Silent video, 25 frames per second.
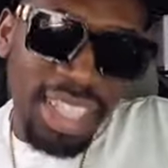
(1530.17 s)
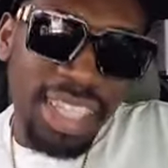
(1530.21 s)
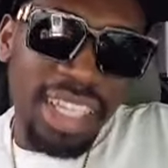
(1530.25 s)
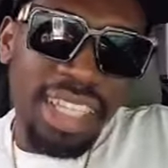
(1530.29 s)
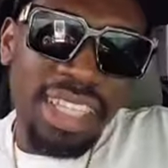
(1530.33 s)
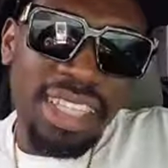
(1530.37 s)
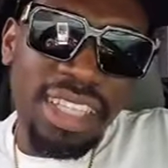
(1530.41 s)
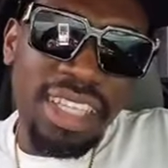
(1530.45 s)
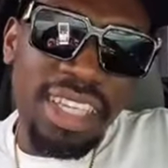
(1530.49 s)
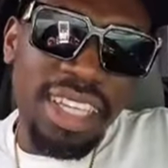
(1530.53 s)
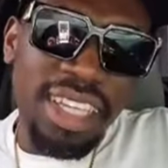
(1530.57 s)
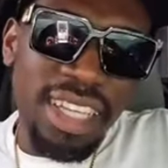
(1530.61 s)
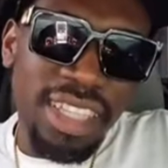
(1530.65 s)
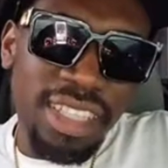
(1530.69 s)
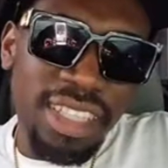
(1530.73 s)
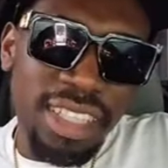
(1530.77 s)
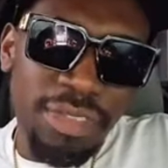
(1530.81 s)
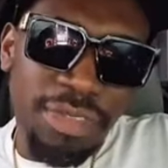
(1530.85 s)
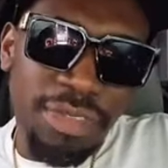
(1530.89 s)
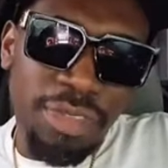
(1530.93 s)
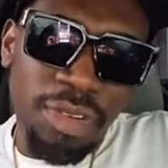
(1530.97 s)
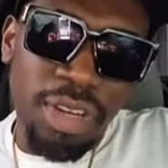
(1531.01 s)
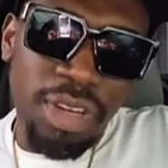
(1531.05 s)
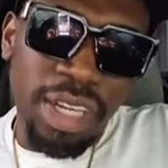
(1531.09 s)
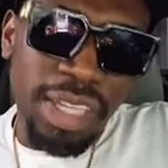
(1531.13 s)
it easy
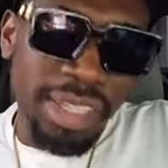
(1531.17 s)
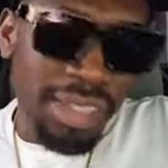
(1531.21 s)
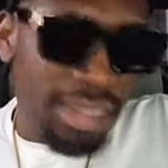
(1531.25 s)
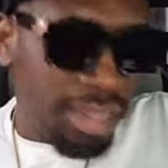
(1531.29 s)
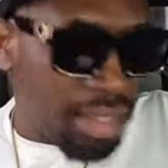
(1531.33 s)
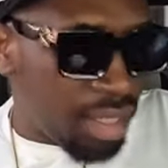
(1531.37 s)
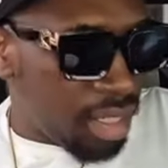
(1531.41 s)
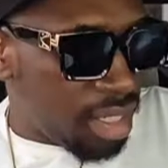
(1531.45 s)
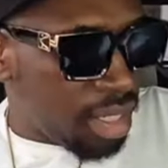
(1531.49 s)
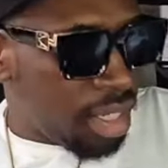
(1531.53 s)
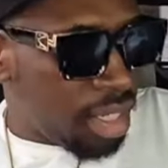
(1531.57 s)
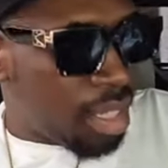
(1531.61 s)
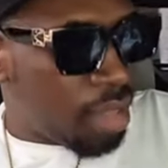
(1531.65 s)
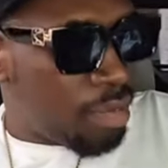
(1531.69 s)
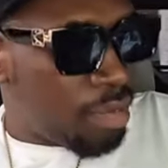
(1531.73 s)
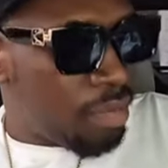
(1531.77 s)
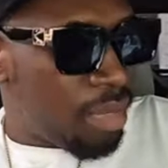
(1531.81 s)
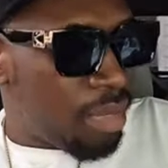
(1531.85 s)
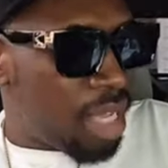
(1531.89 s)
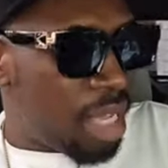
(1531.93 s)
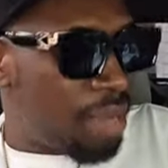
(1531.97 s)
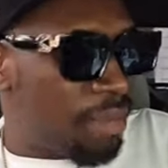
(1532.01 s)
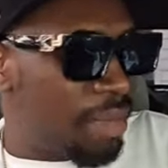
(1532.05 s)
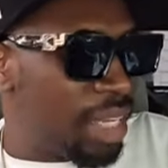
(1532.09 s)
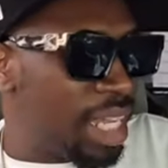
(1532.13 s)
for when
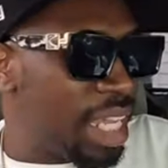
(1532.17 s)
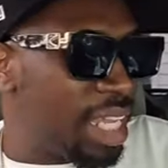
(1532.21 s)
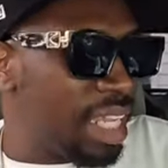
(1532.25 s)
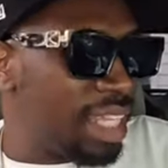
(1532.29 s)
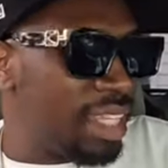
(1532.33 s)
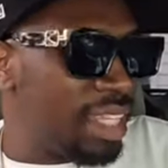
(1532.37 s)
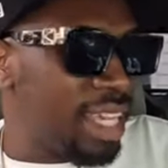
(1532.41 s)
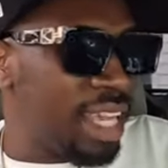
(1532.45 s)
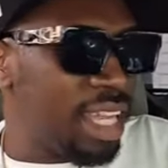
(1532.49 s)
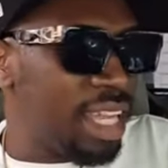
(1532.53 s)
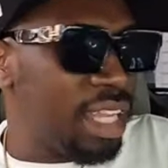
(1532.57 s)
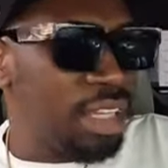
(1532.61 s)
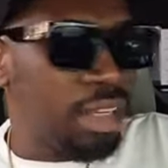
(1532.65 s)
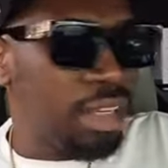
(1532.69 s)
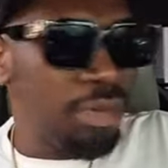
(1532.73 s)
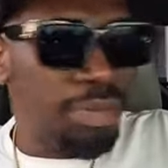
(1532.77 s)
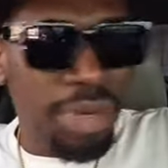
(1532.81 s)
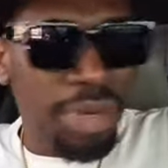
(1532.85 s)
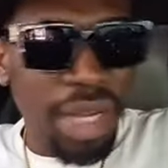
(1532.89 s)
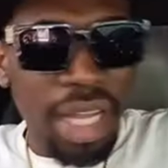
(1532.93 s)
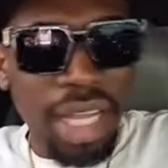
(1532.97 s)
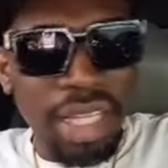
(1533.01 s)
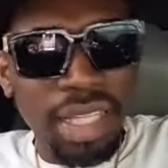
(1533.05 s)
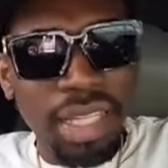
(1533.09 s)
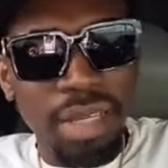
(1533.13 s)
my mother get a little
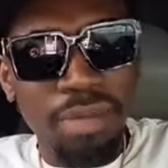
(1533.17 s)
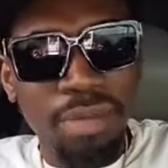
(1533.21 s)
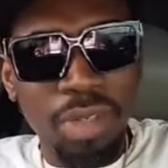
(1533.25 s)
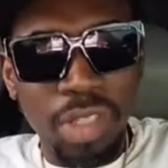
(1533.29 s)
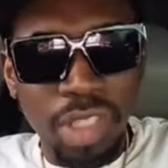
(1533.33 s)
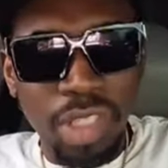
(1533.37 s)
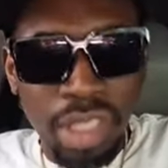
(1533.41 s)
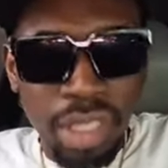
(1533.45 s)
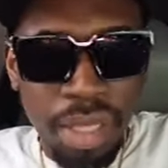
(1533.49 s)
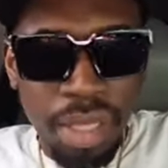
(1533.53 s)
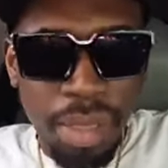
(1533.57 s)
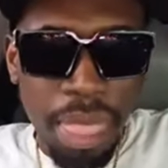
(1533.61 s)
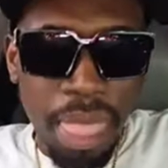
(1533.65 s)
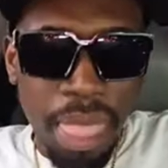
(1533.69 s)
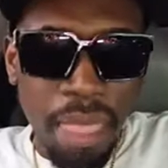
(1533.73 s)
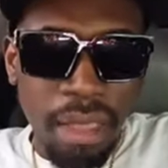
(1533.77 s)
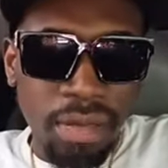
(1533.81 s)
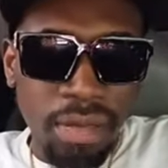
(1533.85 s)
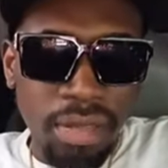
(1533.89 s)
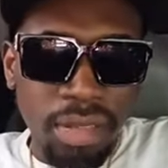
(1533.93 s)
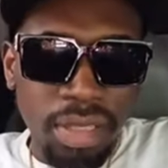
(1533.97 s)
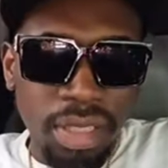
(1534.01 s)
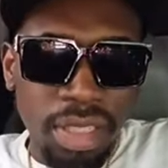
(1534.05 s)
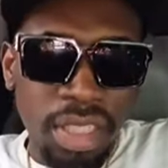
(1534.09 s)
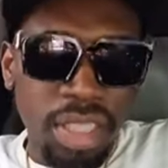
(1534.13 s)
partner money.
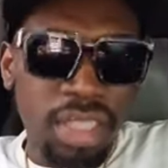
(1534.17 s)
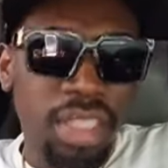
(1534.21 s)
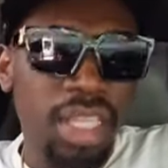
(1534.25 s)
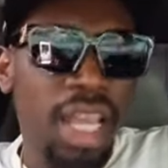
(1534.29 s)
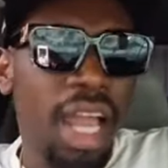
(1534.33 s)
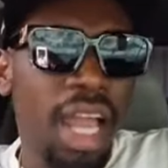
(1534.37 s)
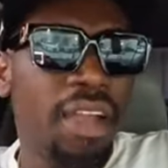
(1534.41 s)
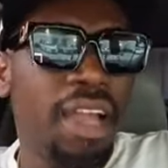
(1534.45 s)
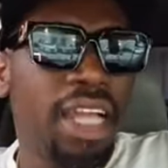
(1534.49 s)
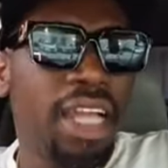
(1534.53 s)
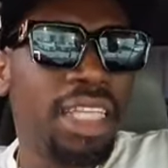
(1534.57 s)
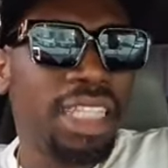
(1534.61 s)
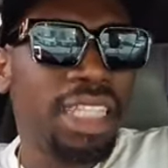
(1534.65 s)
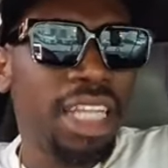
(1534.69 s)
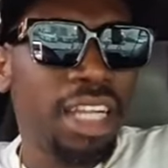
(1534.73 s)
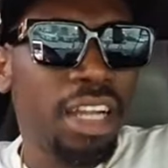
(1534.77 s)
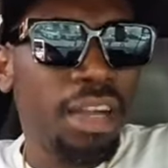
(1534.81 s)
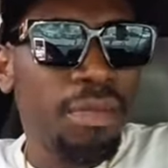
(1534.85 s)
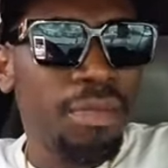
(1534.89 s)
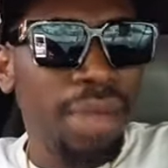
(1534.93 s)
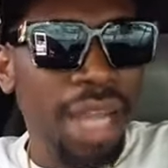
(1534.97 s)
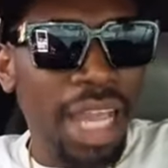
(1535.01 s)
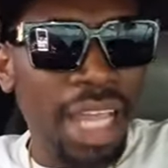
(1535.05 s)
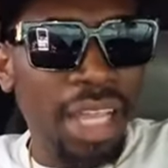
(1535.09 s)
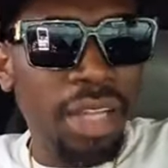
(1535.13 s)
She say, alright, she can
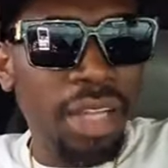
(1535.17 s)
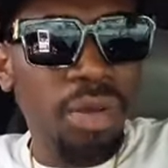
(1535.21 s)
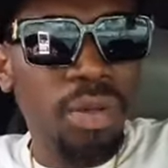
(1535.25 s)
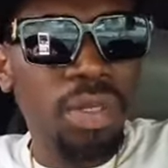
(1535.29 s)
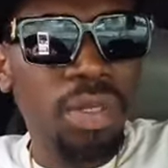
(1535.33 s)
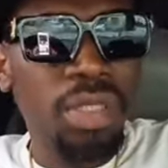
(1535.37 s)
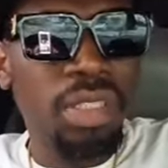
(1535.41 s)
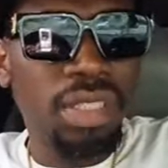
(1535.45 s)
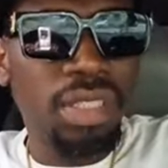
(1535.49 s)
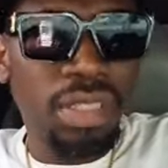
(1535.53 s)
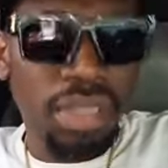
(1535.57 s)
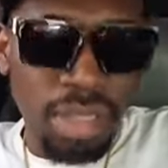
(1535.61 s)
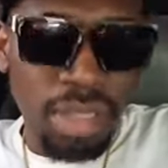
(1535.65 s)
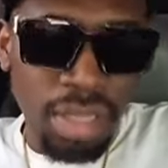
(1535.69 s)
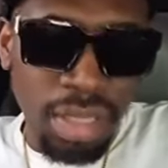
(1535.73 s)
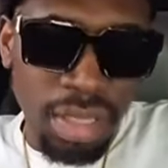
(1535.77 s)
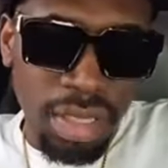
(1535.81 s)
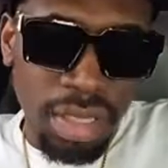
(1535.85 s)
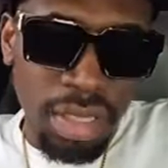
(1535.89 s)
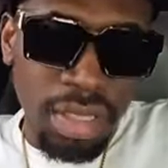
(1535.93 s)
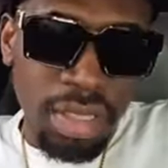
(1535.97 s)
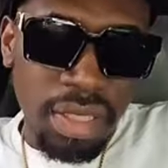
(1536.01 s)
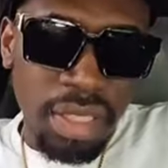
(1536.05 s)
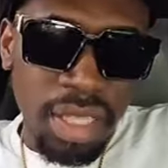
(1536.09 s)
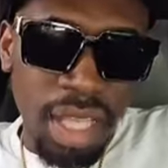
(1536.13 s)
buy goods.
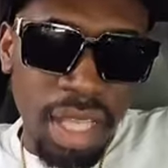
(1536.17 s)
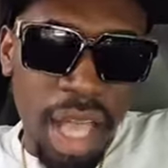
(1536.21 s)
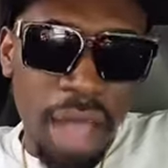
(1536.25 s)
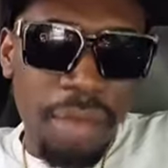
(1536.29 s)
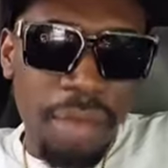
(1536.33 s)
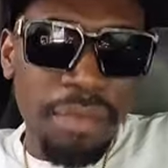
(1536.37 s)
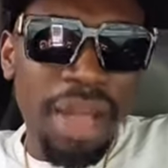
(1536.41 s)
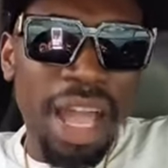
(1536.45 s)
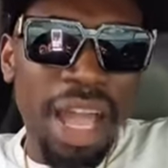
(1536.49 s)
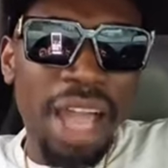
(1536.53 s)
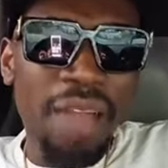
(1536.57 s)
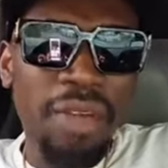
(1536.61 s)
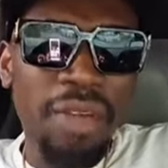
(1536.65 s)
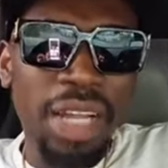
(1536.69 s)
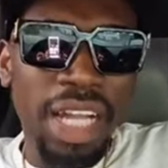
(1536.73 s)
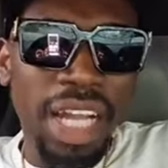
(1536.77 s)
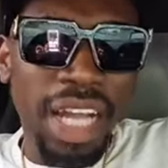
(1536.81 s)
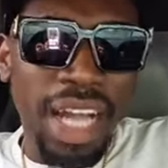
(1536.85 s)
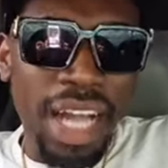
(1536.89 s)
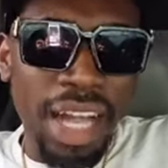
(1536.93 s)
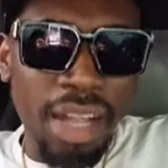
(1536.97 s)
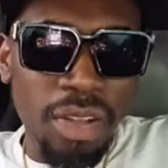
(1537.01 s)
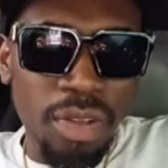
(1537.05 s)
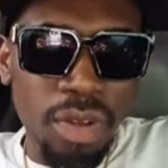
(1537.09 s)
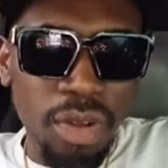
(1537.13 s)
And buy we
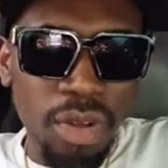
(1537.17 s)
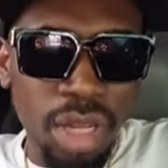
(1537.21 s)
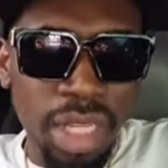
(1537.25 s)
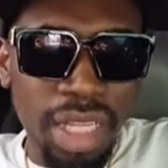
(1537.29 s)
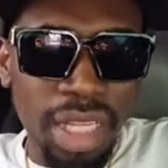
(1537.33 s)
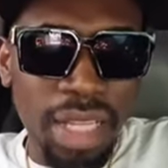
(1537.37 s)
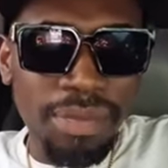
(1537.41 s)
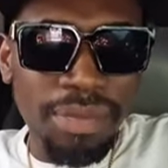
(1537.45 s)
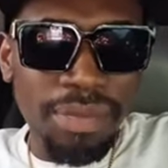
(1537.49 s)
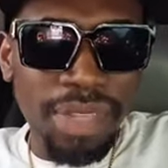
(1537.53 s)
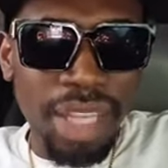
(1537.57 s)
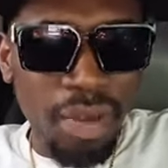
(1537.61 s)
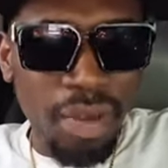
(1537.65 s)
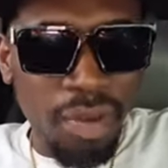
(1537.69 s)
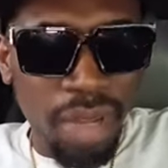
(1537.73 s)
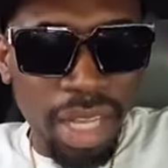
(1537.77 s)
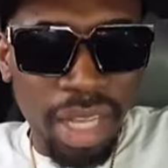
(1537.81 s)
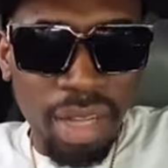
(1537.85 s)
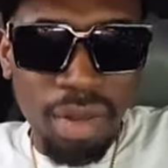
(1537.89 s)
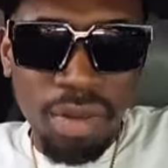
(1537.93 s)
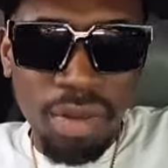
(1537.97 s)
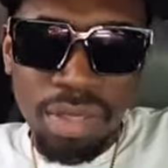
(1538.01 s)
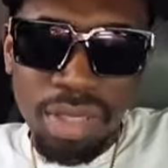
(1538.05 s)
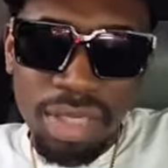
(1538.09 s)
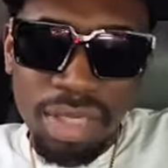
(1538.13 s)
got a road, them take away
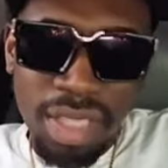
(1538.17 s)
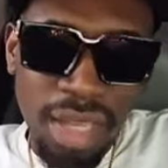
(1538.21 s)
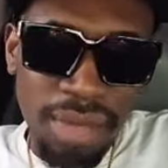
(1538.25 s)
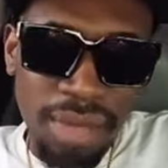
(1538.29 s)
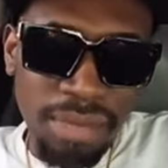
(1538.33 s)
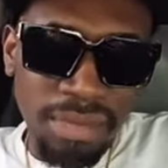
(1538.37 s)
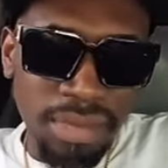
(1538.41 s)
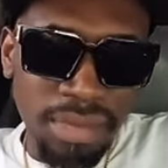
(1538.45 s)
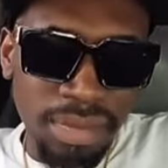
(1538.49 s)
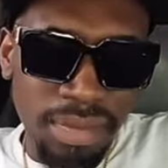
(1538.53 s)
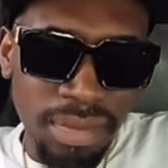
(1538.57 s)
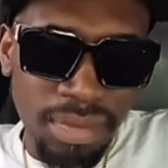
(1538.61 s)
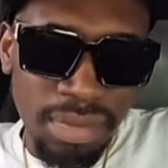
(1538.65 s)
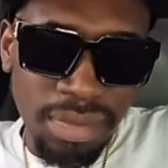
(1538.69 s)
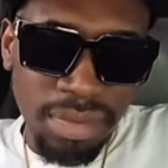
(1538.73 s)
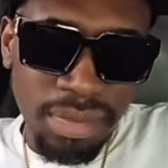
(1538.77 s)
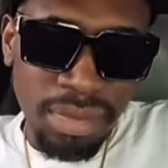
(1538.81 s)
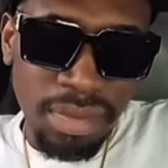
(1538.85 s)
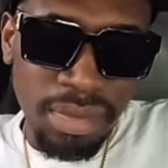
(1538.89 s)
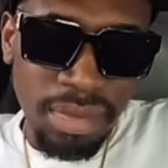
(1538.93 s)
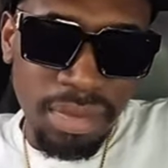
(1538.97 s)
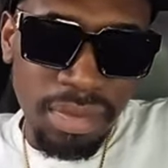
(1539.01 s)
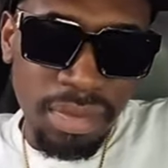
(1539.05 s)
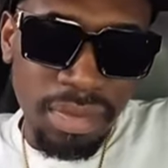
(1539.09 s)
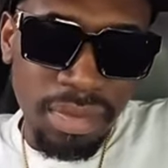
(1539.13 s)
goods them.
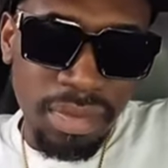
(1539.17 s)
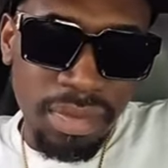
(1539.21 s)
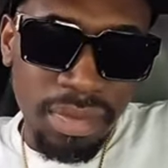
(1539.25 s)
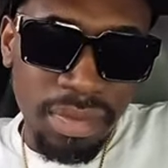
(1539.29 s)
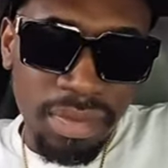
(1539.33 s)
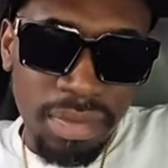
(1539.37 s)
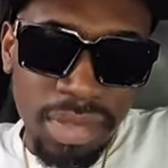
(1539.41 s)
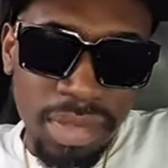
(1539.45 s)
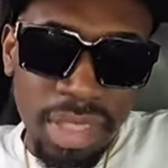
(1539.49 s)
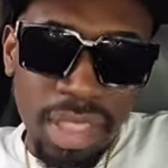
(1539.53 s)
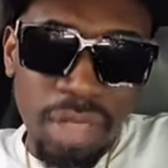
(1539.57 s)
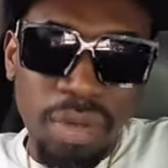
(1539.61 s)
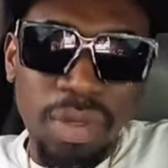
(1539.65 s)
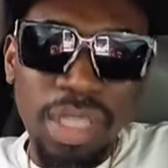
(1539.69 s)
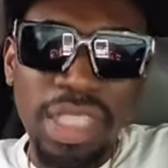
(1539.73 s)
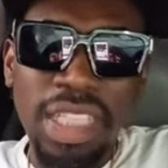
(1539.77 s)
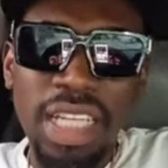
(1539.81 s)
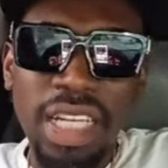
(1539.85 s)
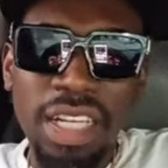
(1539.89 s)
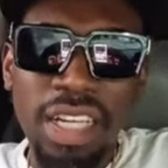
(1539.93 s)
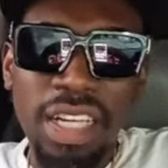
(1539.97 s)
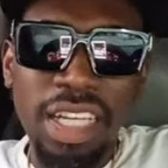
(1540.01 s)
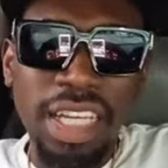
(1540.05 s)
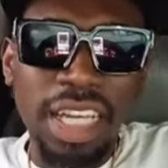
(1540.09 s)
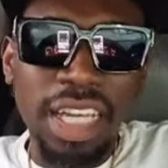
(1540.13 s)
Then where she
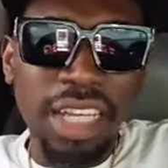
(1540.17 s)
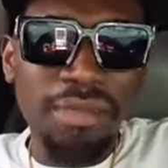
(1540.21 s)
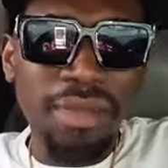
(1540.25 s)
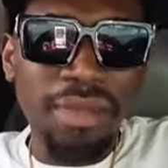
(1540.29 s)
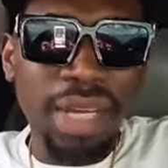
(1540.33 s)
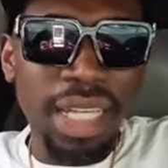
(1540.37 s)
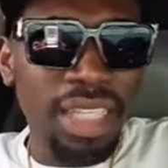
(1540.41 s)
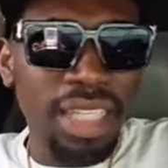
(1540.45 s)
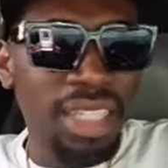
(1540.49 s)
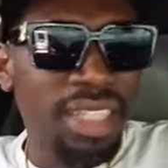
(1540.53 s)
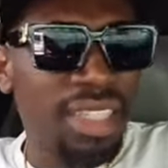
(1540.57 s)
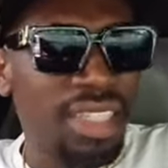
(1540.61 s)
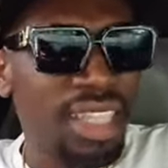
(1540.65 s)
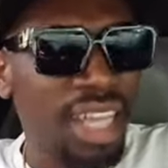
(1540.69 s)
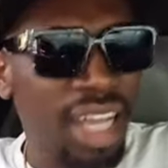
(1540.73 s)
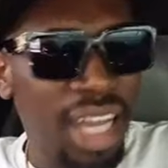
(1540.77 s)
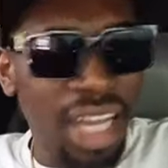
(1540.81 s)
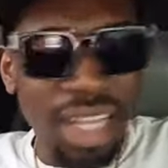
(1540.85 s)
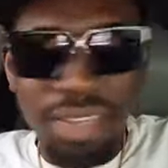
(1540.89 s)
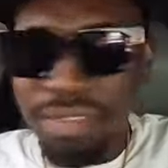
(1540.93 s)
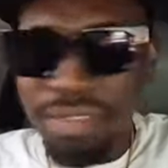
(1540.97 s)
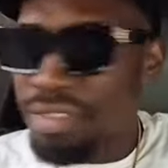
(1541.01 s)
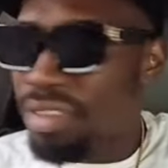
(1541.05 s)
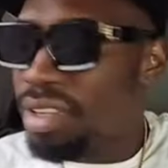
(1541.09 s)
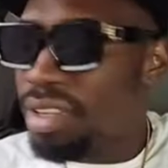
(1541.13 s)
can get back the
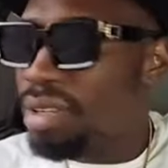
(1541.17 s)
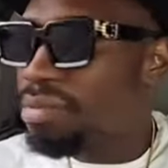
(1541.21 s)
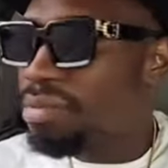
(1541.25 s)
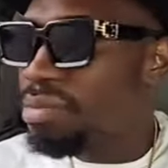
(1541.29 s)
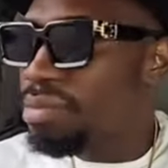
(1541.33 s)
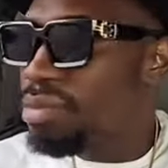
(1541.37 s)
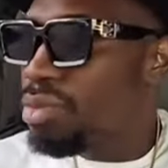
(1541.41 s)
start from.